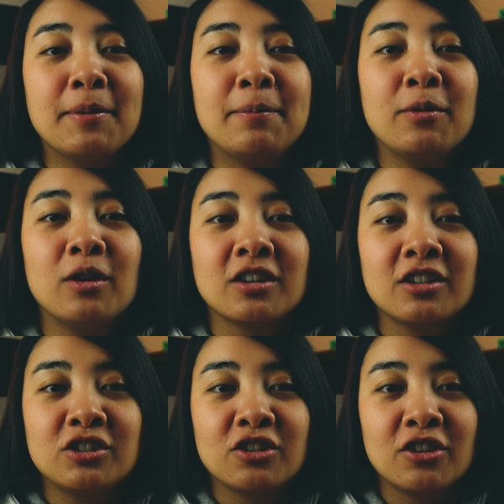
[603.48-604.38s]
of people are
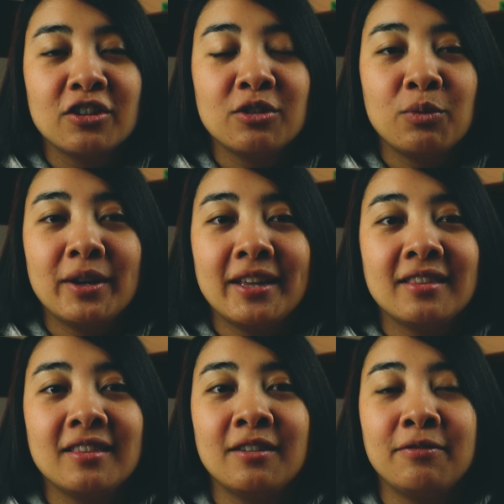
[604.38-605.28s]
concerned with
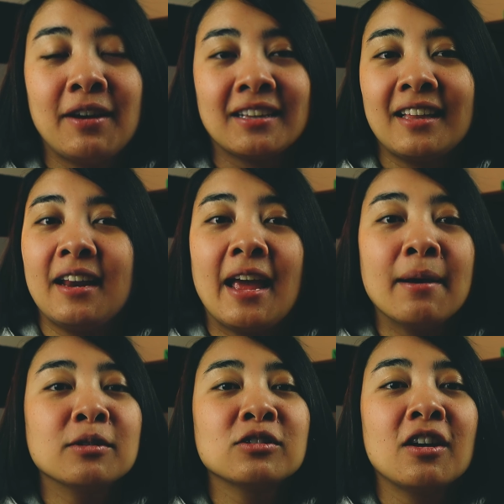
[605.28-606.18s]
the fact that
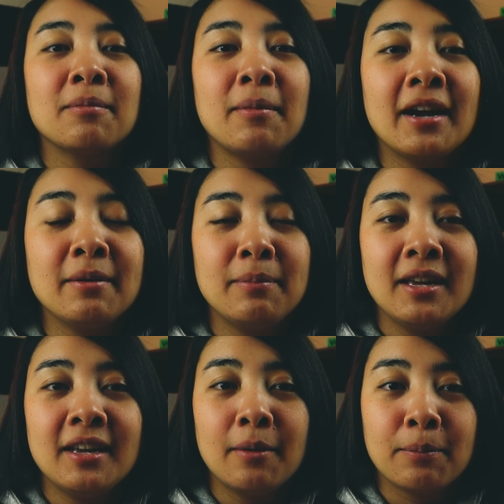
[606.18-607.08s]
Amazon might
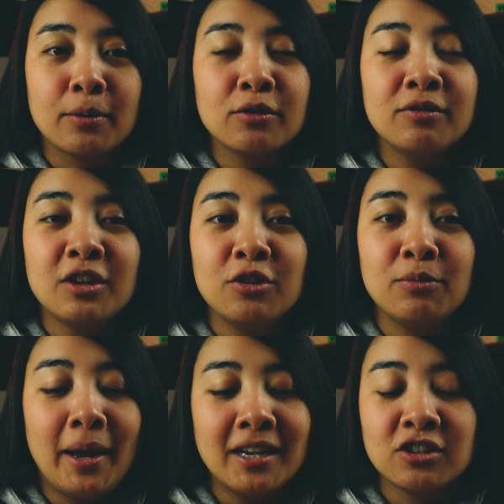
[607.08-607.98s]
be approving you
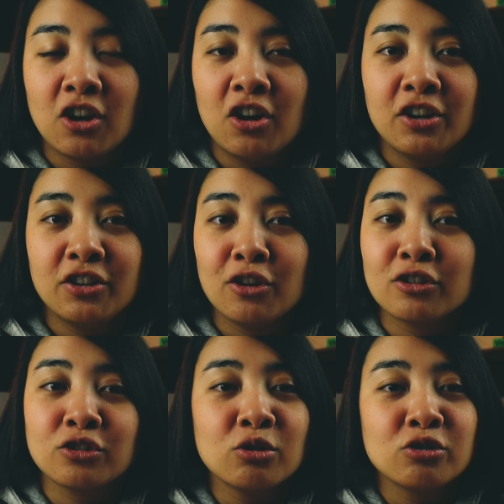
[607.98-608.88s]
based on your
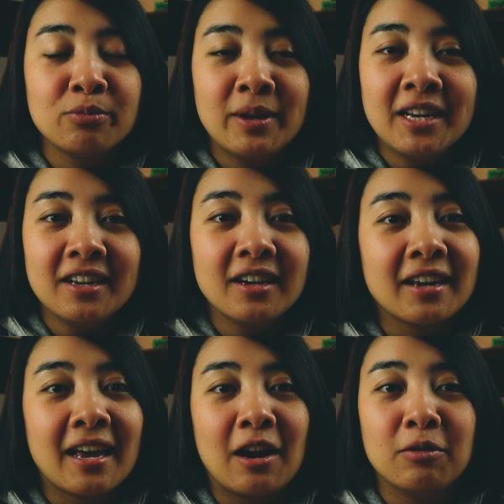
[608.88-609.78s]
social media
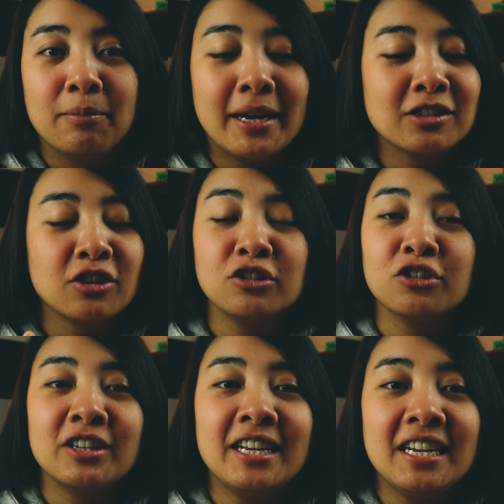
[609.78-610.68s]
account, based on
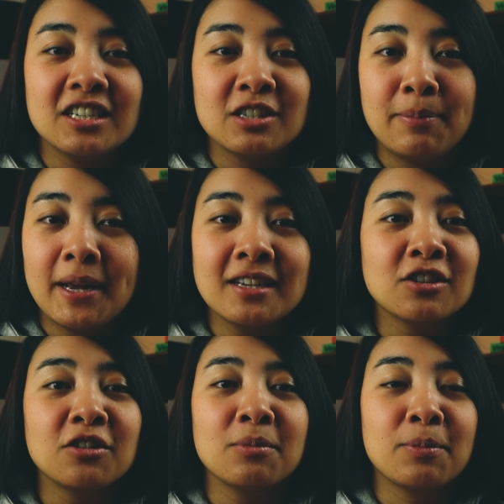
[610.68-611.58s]
your niche,
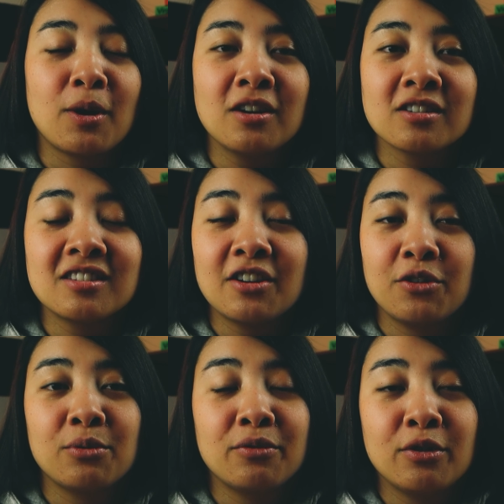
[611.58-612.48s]
based on the products that
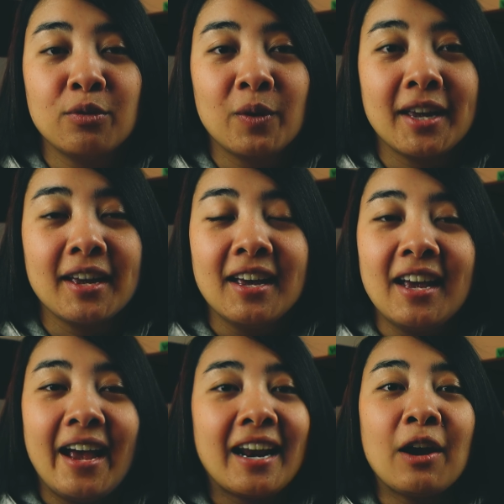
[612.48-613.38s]
you're reviewing.
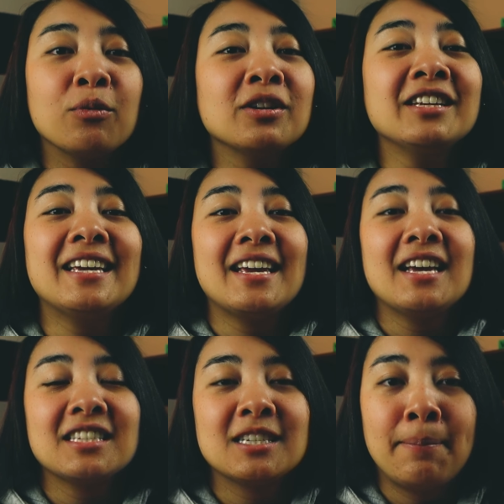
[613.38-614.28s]
And I really
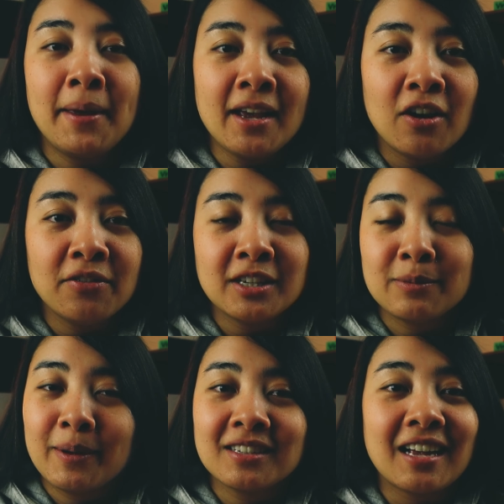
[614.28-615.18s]
can't speak on this
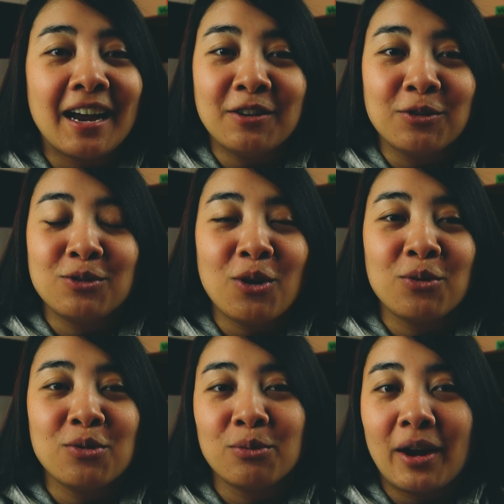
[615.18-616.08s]
because I don't
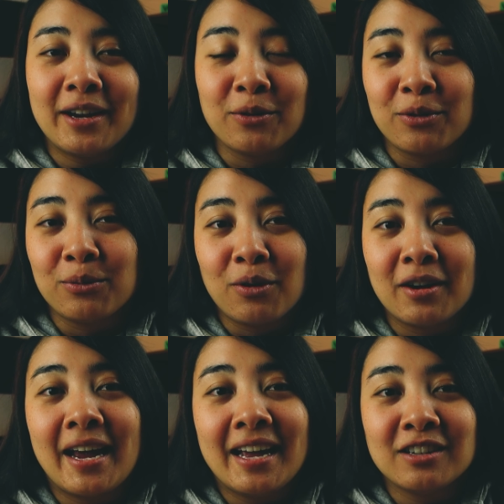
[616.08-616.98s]
know the right or the
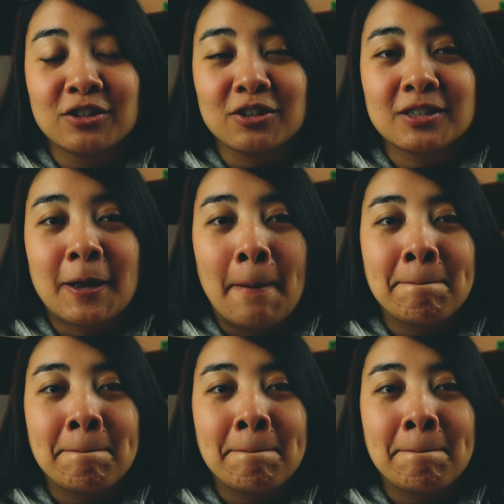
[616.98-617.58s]
wrong answers.